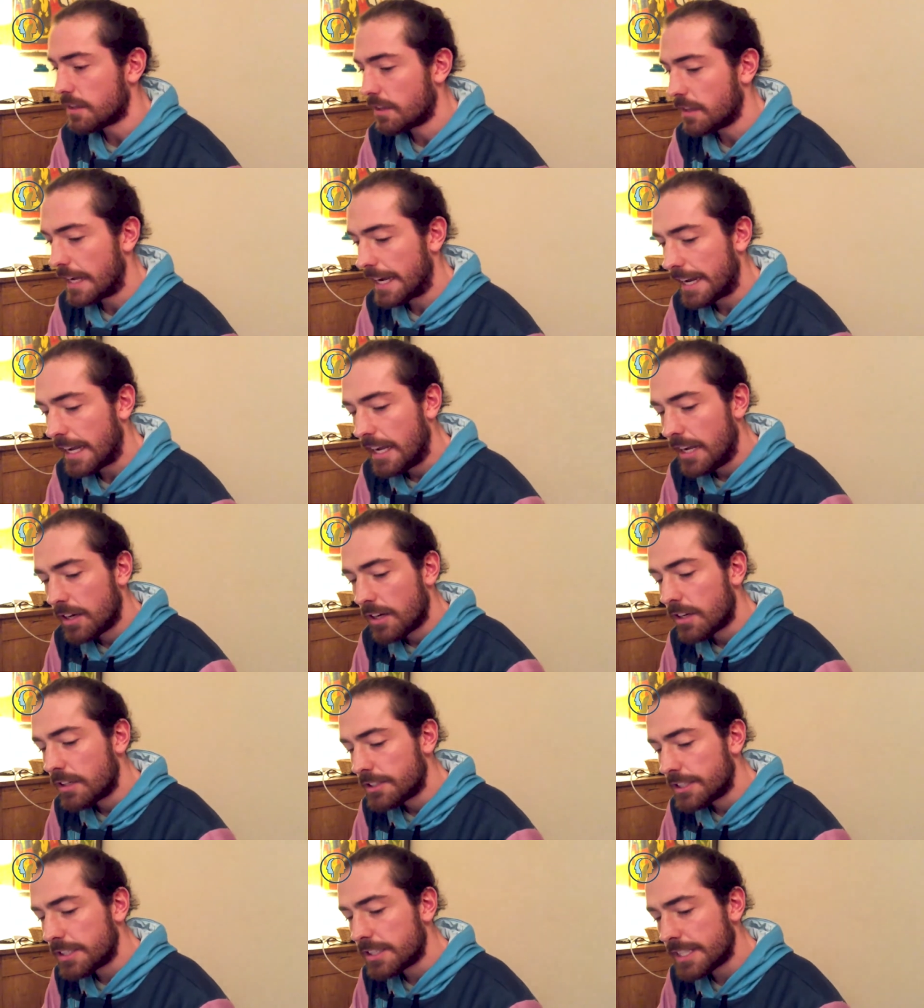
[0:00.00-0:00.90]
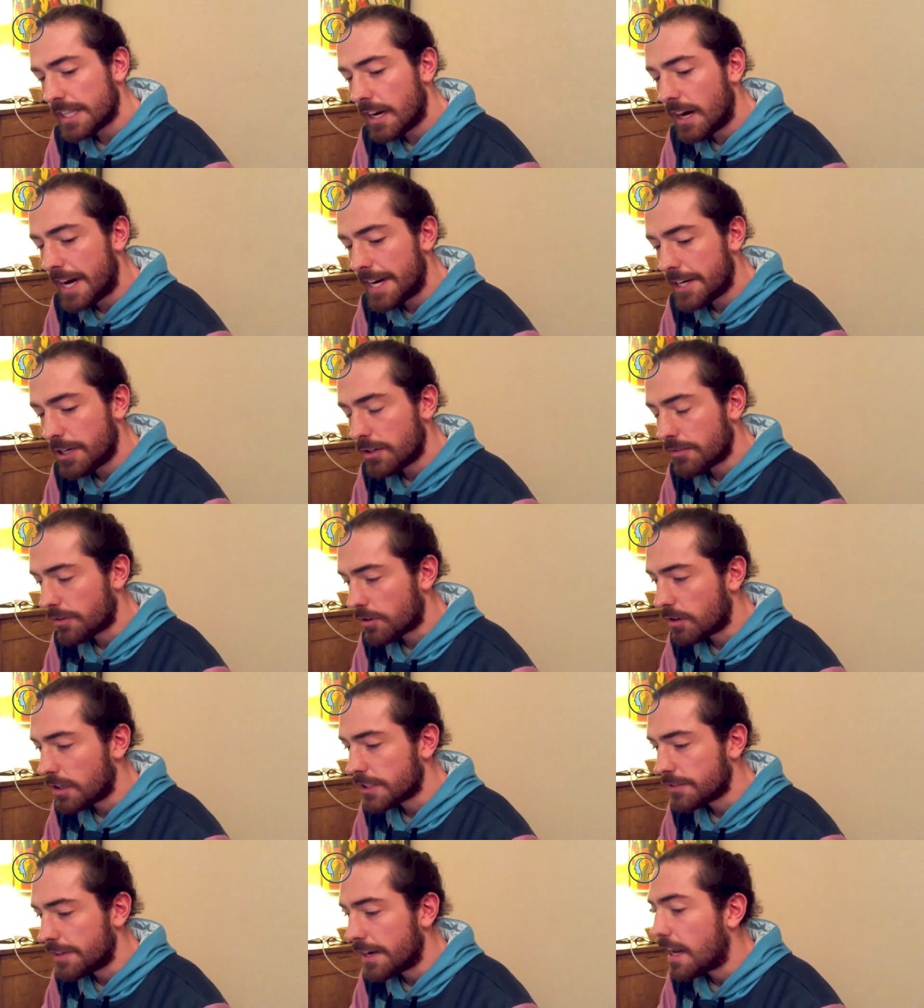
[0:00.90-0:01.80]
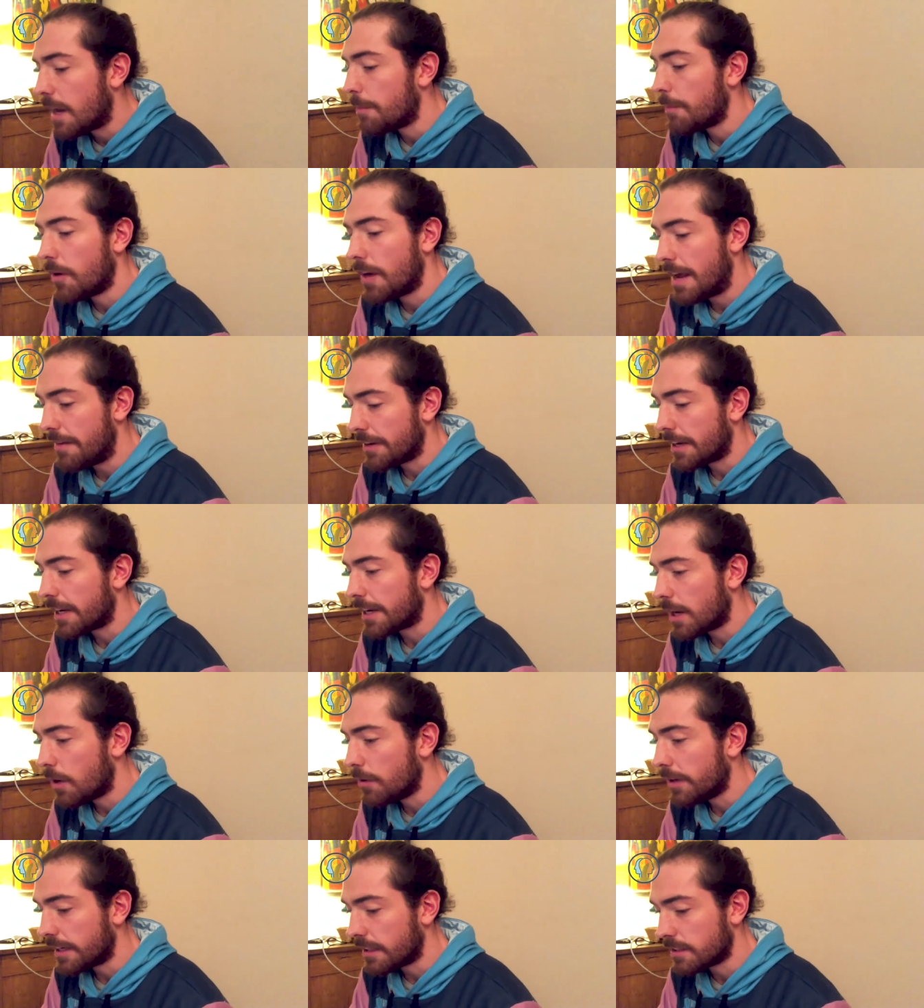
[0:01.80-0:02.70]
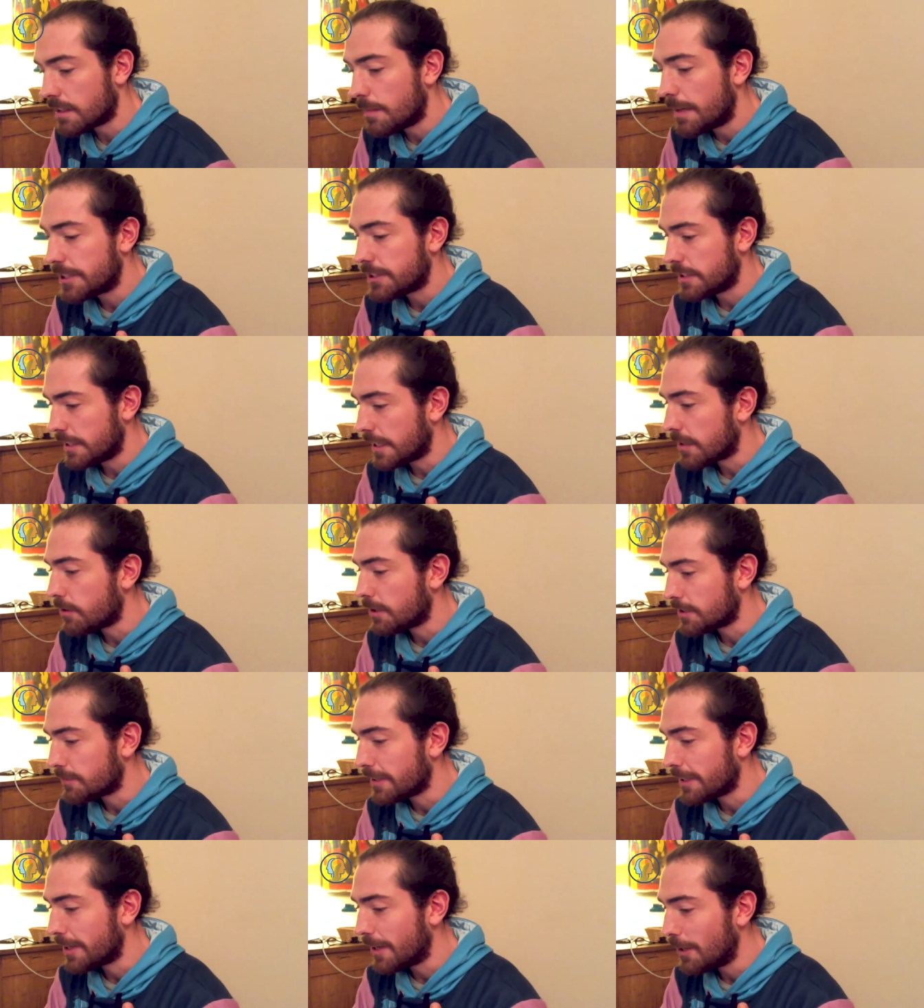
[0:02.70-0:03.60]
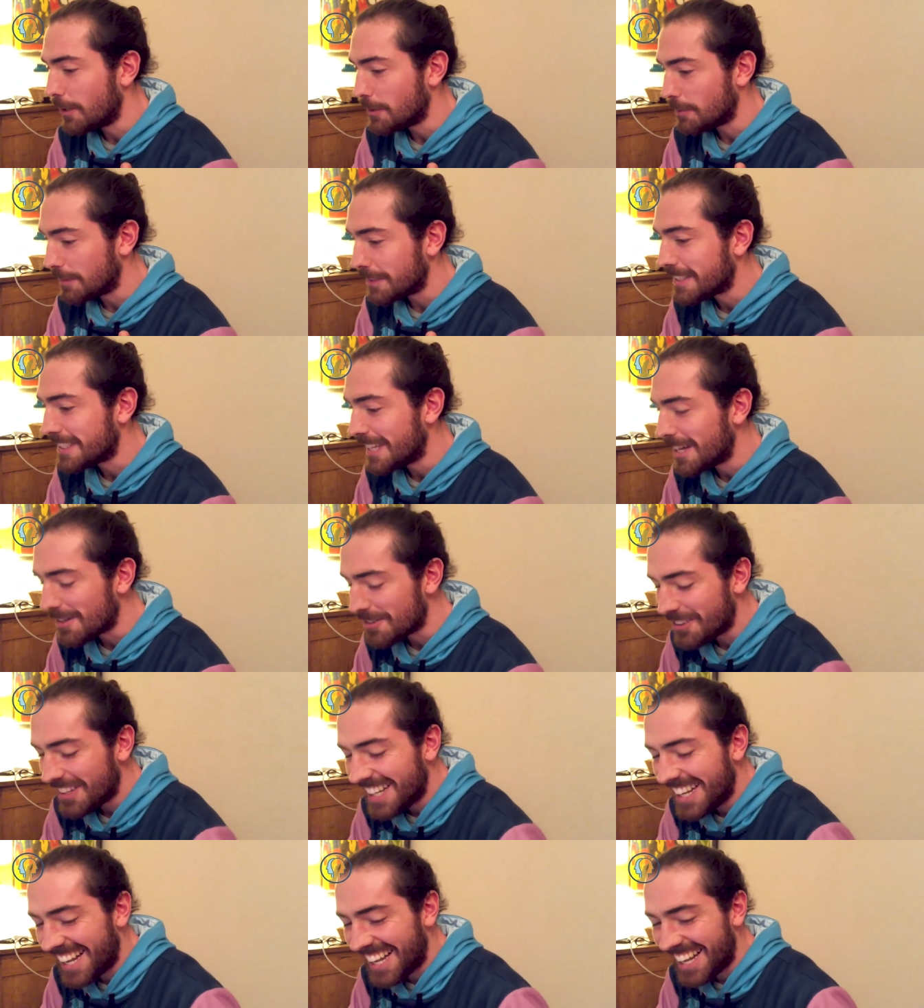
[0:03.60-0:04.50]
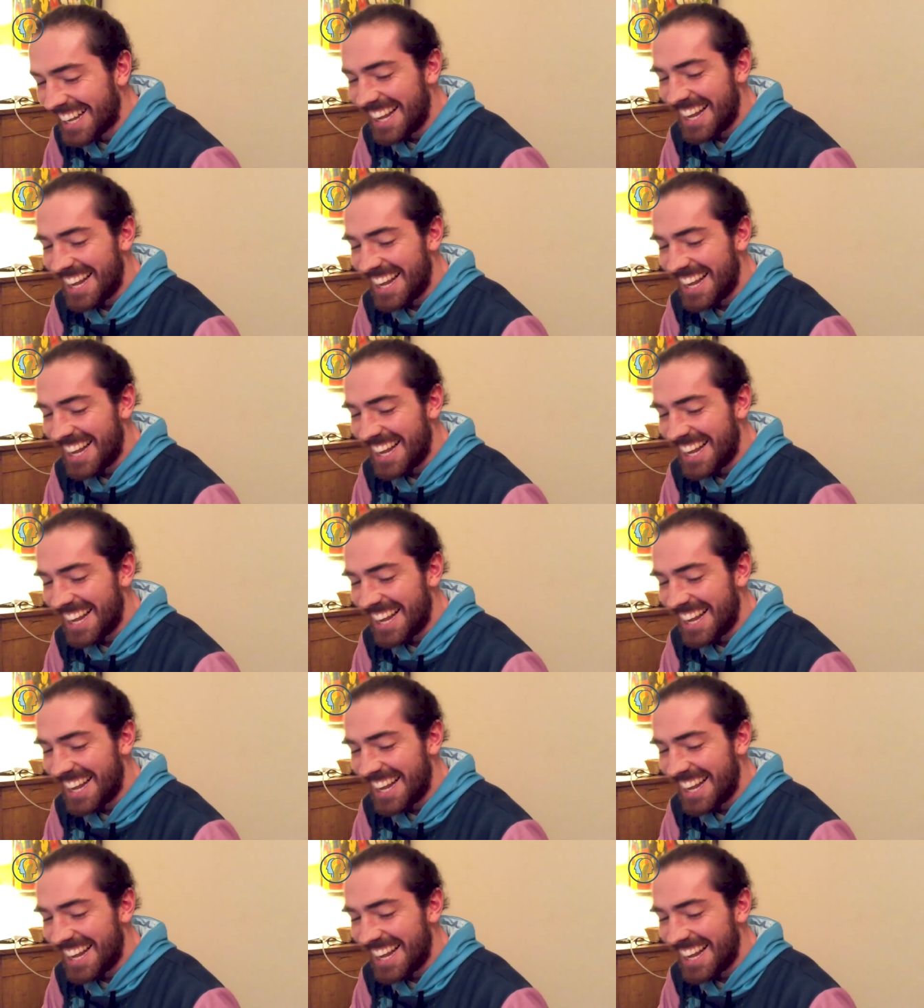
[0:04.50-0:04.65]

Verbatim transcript: So like just the idea of CrossFit. I'm not having a go at it because I'm actually a CrossFit coach myself,